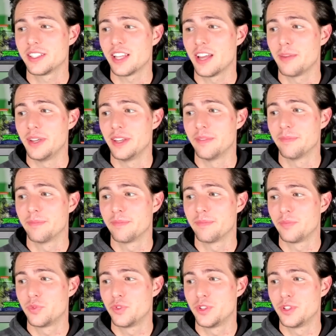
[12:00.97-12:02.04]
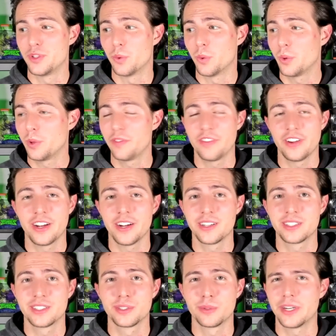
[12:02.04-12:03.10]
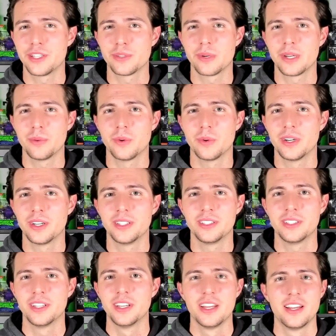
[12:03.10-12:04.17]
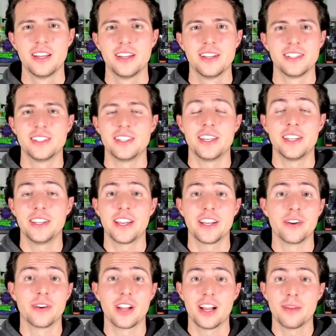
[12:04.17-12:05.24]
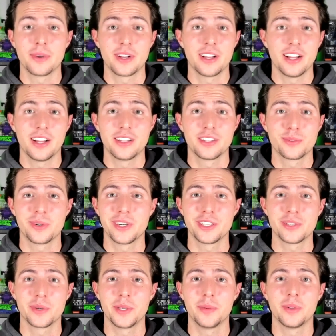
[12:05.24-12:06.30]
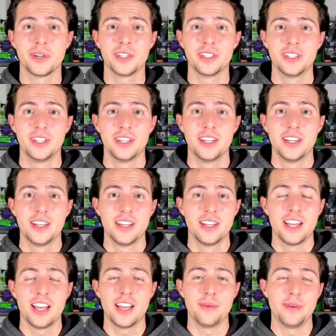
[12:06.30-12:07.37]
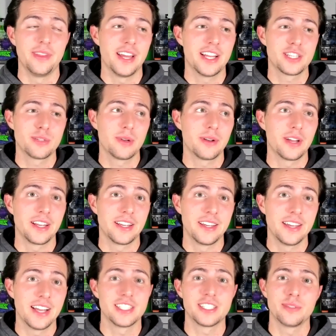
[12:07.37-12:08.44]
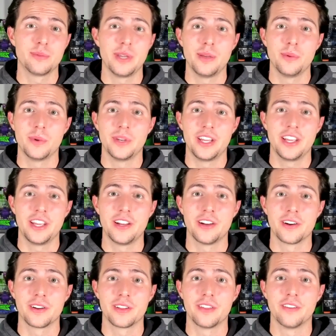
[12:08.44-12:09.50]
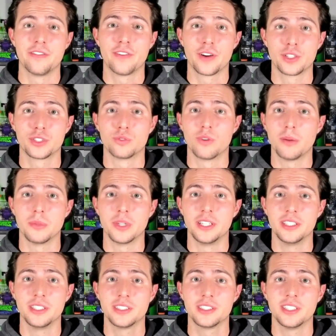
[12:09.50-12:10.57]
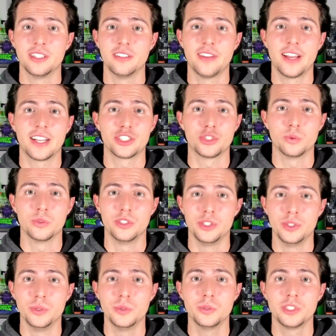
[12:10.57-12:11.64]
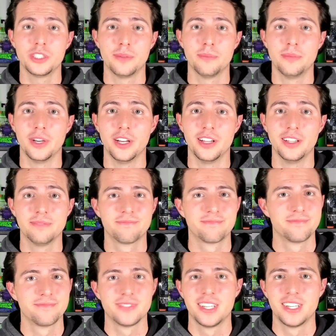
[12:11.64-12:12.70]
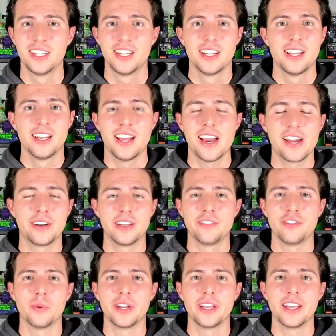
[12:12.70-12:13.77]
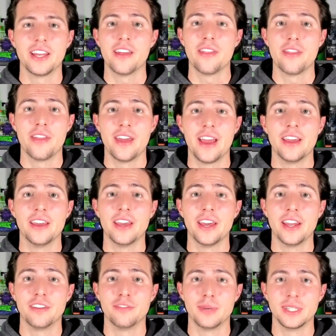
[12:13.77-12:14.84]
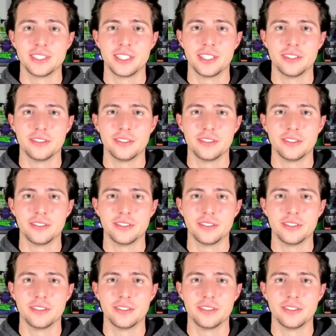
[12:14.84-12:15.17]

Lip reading: I mean, Toy Fair 2021, San Diego Comic-Con 2021, I mean, that's when I guess we would hear the first rumblings of actual news, but I don't even want to get that ahead of myself.